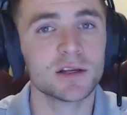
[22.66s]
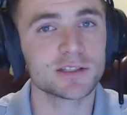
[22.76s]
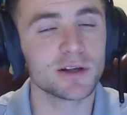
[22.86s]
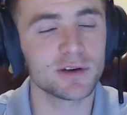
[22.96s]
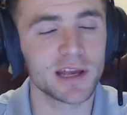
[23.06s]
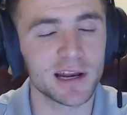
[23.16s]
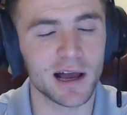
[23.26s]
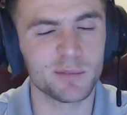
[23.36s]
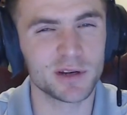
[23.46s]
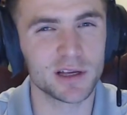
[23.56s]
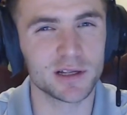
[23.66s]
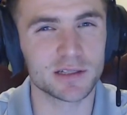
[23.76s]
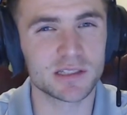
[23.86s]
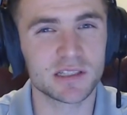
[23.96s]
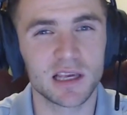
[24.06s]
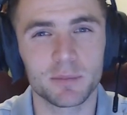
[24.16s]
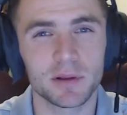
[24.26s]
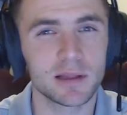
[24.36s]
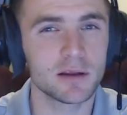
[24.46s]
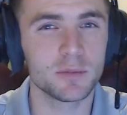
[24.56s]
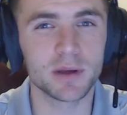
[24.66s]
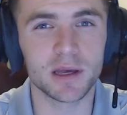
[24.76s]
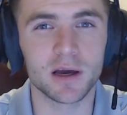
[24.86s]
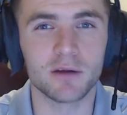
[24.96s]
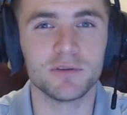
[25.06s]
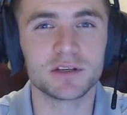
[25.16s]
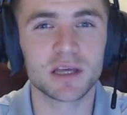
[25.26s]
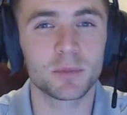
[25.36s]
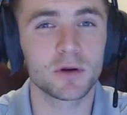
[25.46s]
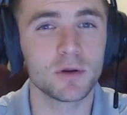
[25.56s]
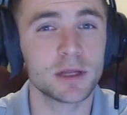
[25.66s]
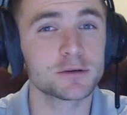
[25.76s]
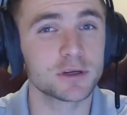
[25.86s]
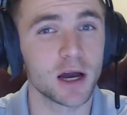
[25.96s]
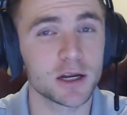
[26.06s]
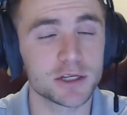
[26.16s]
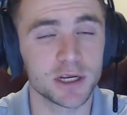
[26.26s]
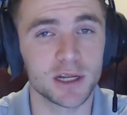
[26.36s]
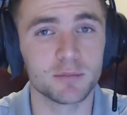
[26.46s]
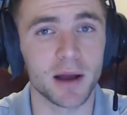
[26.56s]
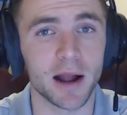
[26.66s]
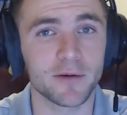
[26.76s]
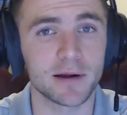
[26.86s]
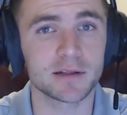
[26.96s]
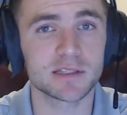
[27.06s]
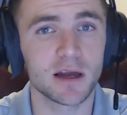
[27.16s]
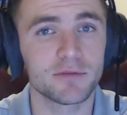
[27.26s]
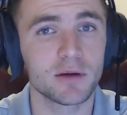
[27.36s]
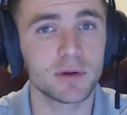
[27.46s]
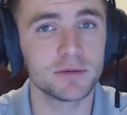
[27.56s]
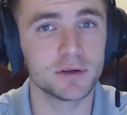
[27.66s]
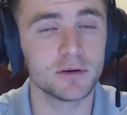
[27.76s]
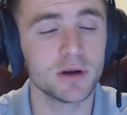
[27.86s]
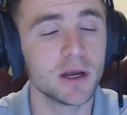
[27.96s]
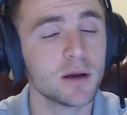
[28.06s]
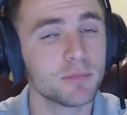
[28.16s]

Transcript: So, Dan, I'm going to skip a little bit of the typical introduction and background stuff that we do,